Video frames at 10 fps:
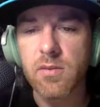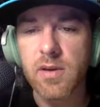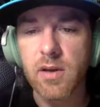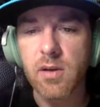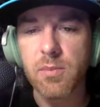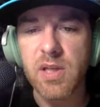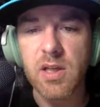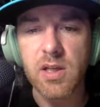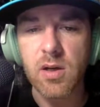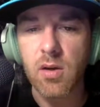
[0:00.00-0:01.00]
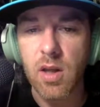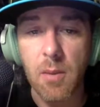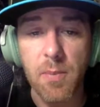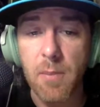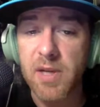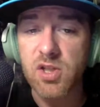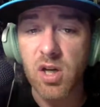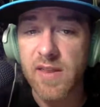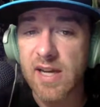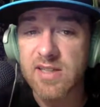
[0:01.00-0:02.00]
they're competing. A big
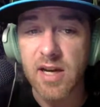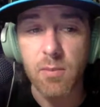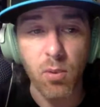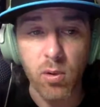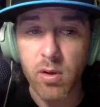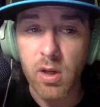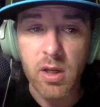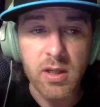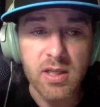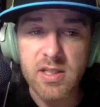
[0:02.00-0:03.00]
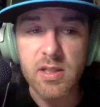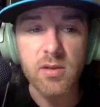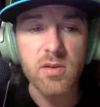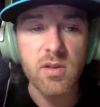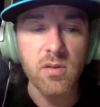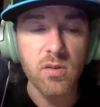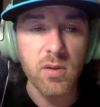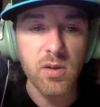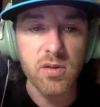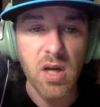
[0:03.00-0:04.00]
chunk of that is Zaire Porter continues to
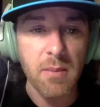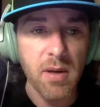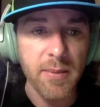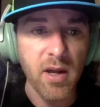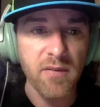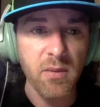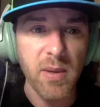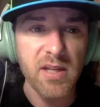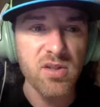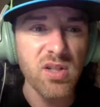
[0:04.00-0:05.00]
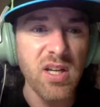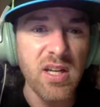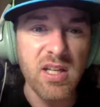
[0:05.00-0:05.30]
do a good job coming off the bench.